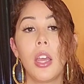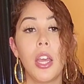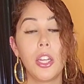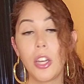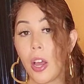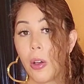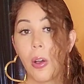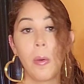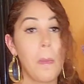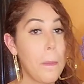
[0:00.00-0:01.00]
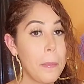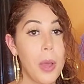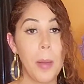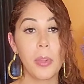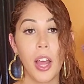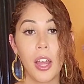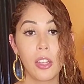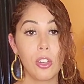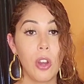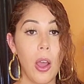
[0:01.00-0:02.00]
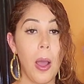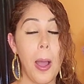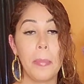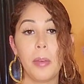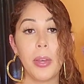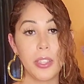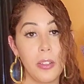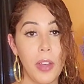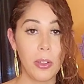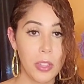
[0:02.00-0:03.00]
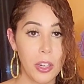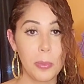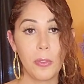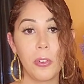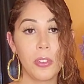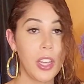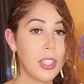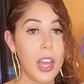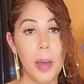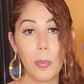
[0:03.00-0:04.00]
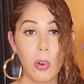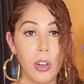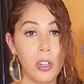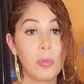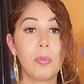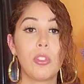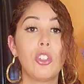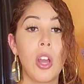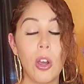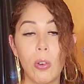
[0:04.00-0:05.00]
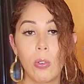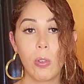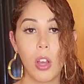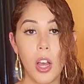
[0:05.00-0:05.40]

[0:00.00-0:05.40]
And, you know, I'm glad, you know, I put myself out there before things got more, you know,